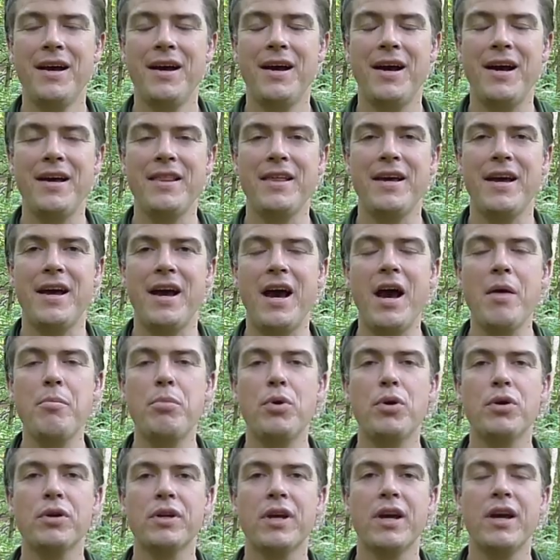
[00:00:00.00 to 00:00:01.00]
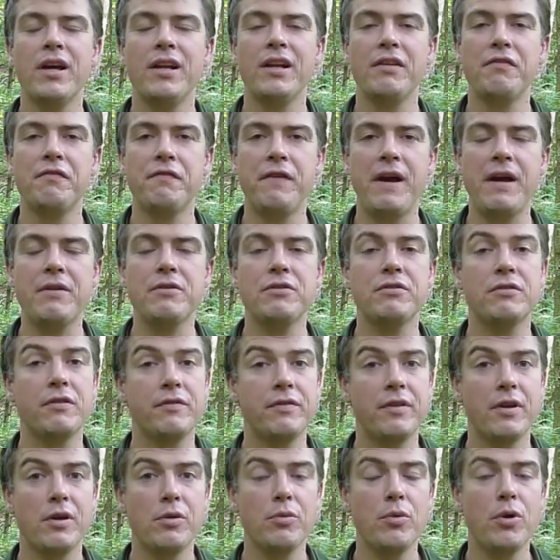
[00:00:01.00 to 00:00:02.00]
Hi there, I'm Paul Kirtley, founder
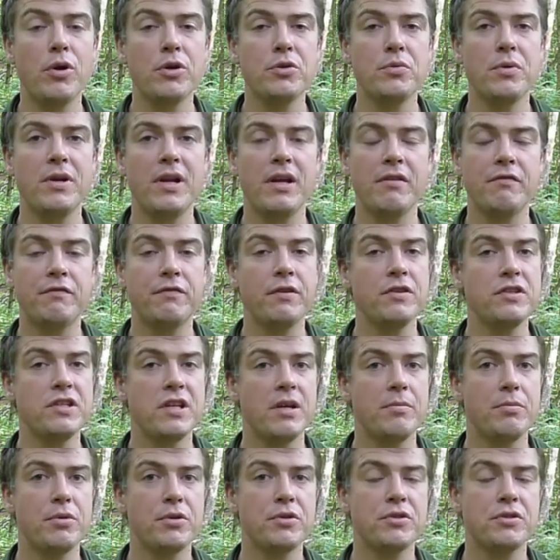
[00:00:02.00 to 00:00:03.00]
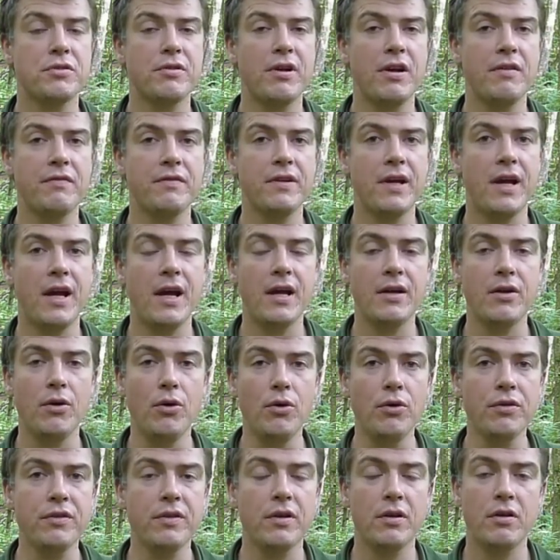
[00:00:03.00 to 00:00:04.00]
of the award-winning Frontier Bushcraft and
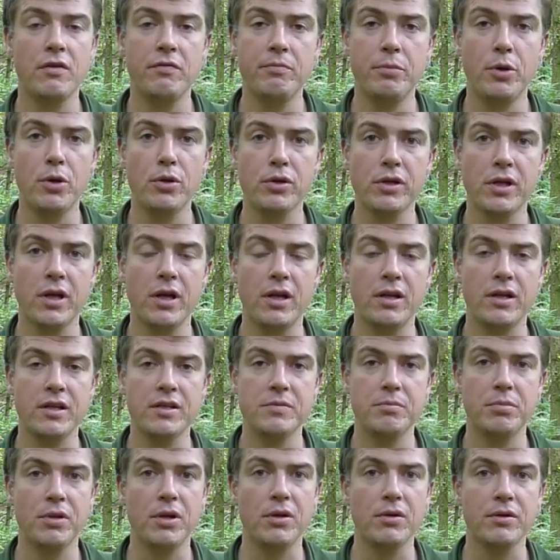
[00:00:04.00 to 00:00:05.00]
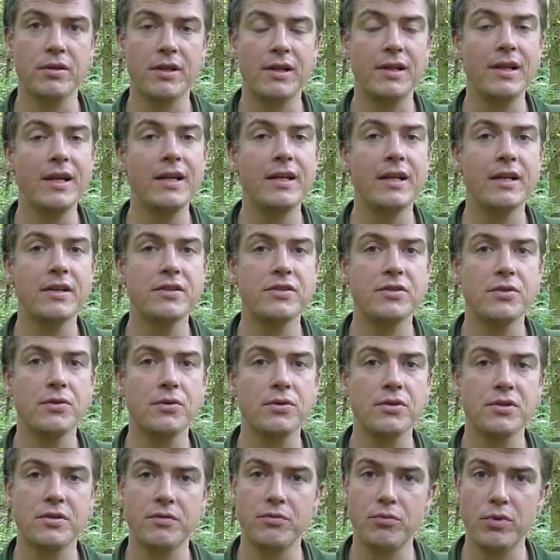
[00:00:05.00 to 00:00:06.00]
author of Paul Kirtley's blog, the leading
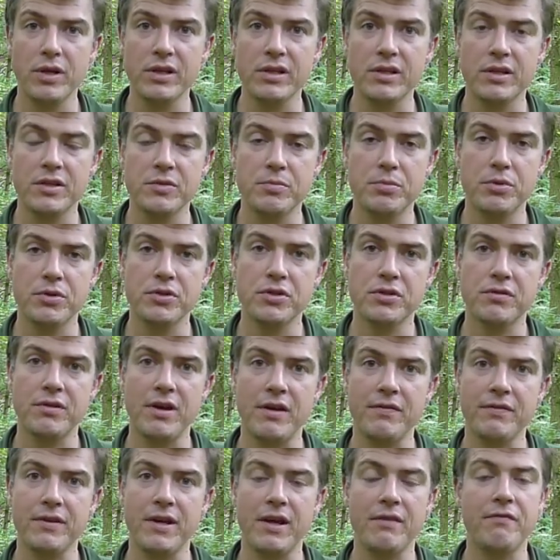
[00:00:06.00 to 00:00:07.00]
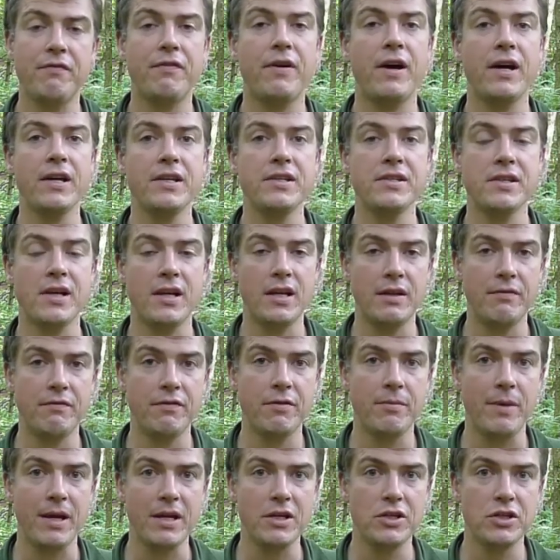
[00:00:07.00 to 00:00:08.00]
source of wilderness bushcraft advice and
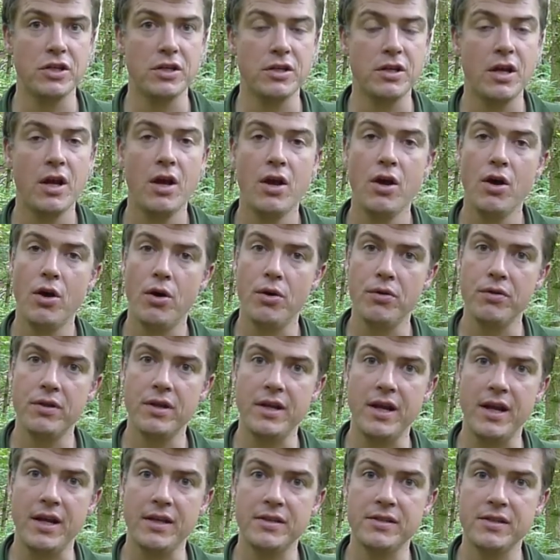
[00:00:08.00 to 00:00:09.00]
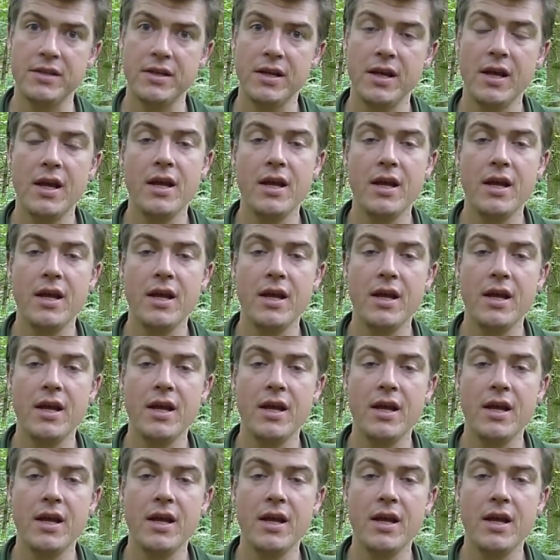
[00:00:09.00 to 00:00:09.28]
information on the net.